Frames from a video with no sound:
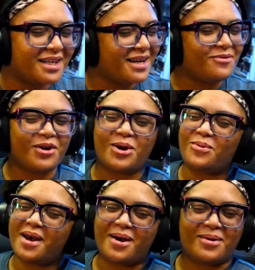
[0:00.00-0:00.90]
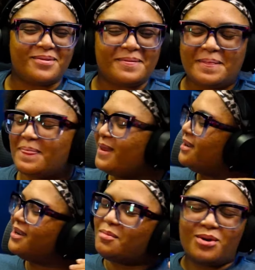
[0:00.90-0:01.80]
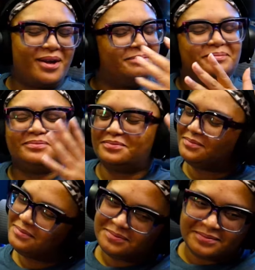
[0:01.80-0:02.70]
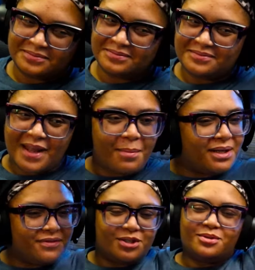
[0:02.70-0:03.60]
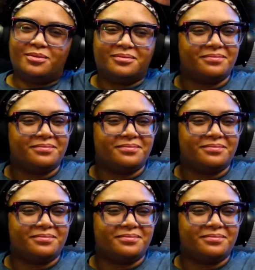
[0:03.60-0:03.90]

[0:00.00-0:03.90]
in very well. Come on. I believe in you.